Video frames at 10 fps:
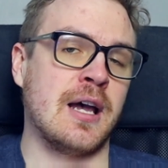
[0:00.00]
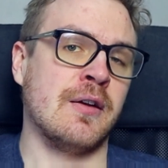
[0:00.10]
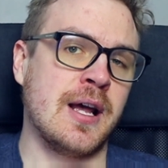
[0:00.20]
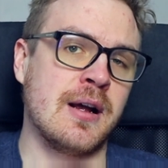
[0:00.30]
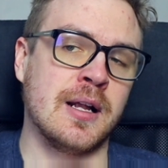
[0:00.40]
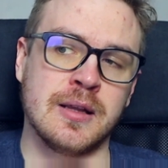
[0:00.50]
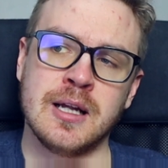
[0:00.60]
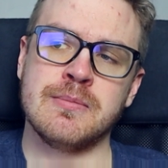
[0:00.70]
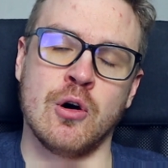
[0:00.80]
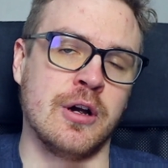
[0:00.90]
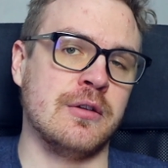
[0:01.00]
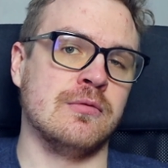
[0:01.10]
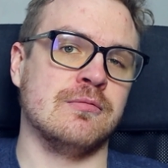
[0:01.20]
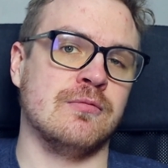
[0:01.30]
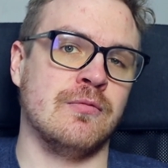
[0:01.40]
And then at that point,
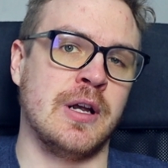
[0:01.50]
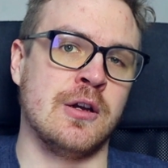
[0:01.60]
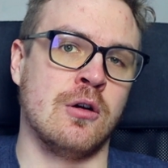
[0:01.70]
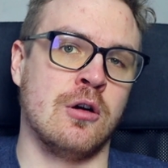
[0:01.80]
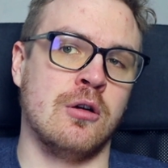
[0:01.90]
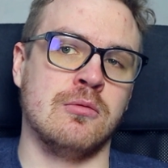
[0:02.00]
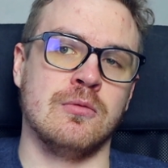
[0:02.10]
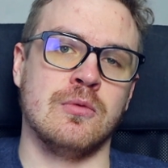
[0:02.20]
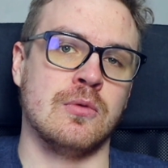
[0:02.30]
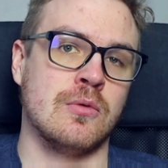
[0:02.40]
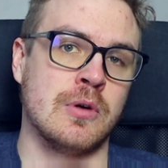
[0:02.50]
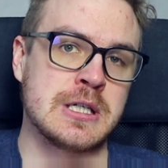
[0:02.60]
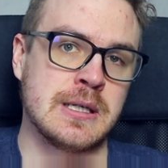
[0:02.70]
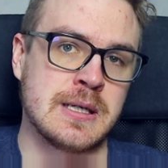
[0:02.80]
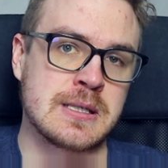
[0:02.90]
when your
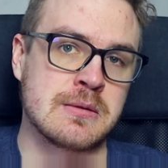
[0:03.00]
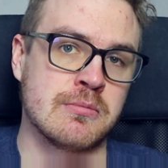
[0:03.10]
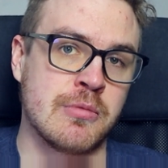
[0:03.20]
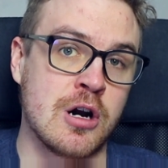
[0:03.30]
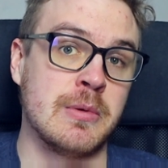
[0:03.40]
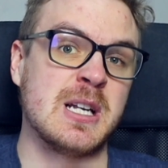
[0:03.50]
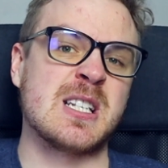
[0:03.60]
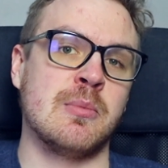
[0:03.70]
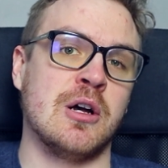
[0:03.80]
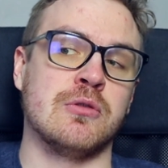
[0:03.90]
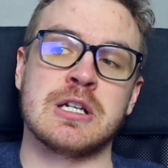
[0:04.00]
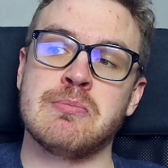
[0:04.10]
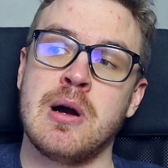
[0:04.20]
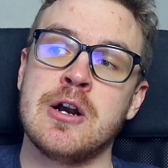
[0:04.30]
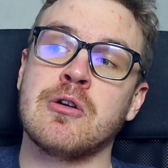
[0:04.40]
residence permit is about to
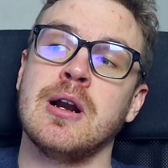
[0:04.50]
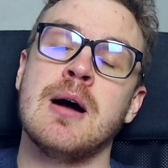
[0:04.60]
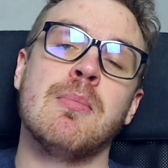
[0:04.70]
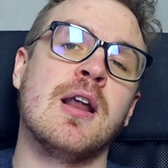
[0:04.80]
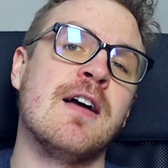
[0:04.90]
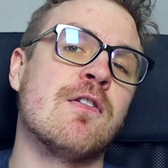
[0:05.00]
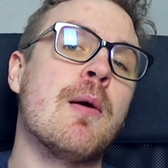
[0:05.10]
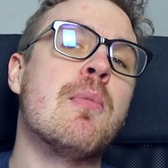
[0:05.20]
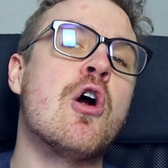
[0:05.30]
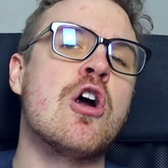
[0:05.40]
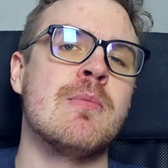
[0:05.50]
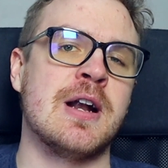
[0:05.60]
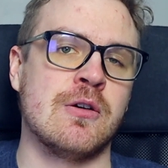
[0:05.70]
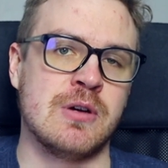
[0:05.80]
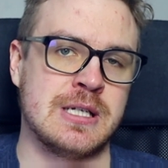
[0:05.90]
expire, you can apply for a
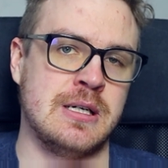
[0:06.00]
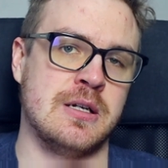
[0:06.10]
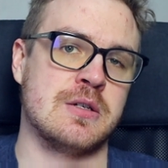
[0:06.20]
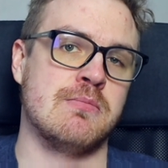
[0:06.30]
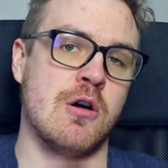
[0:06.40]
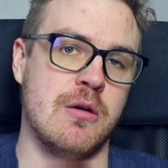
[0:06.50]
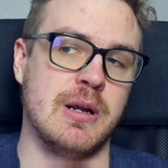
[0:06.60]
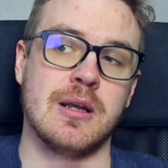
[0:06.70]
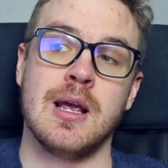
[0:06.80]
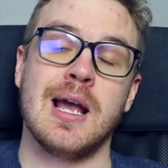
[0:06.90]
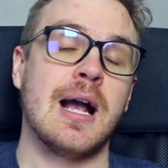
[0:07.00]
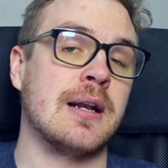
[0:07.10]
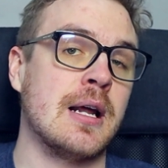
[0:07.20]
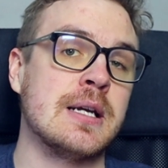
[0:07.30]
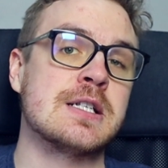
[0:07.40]
permanent residence permit. And
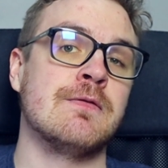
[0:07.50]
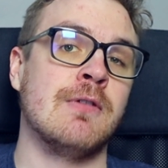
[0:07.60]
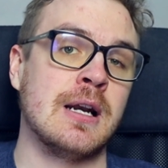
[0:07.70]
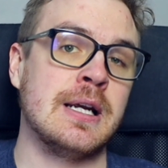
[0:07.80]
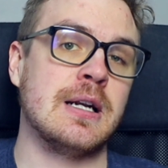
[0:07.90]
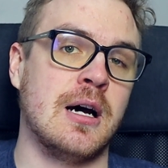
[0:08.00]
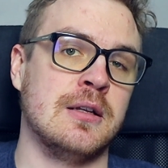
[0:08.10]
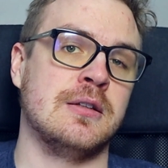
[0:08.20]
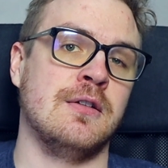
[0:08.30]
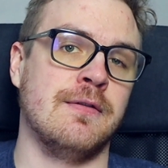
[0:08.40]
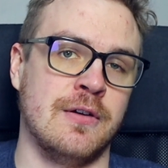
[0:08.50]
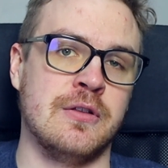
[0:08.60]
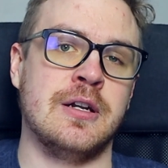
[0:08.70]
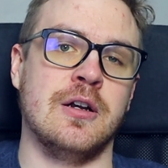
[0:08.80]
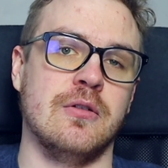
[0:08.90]
that is valid until
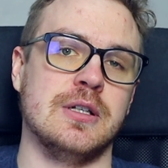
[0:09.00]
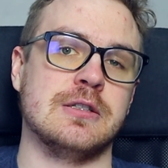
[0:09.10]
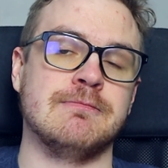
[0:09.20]
further notice.